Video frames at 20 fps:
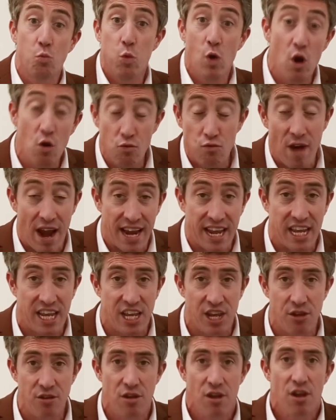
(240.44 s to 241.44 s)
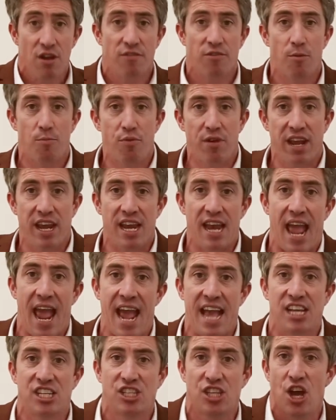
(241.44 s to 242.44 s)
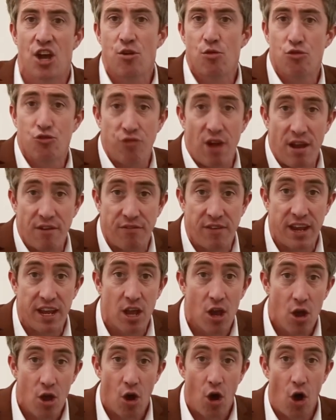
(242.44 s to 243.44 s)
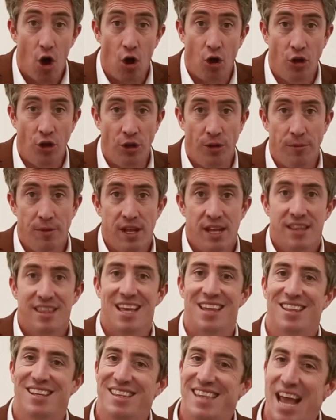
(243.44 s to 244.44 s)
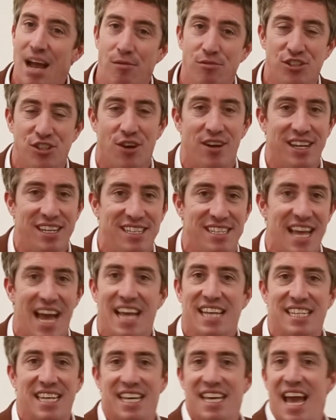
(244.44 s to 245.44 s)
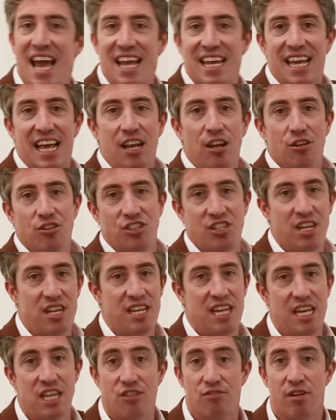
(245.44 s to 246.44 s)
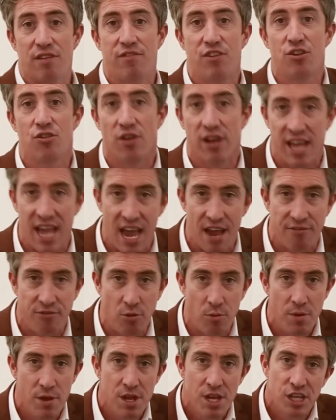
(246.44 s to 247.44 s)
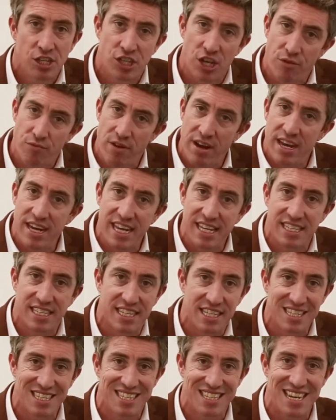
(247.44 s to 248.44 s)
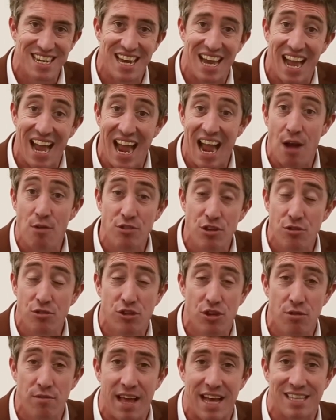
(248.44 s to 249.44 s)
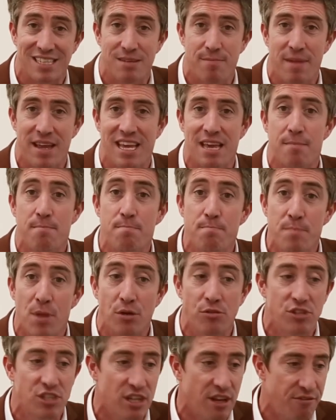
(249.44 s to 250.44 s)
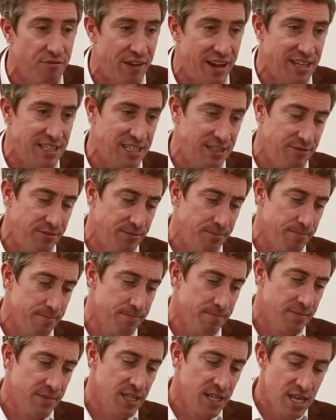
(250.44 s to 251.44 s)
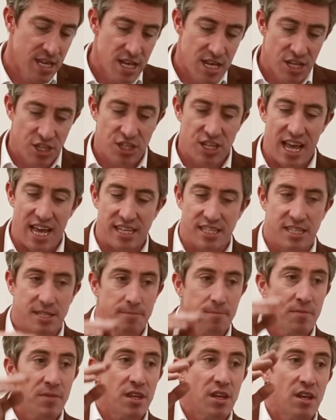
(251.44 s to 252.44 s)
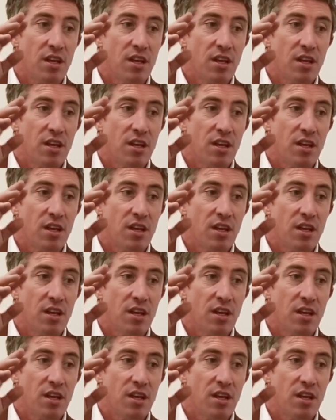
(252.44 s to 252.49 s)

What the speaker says: will rank you for bringing external traffic on. Now, the downside of that is it can get lost in the ether if you're not careful. So you really need to consider how you do that to make it most effective. So that's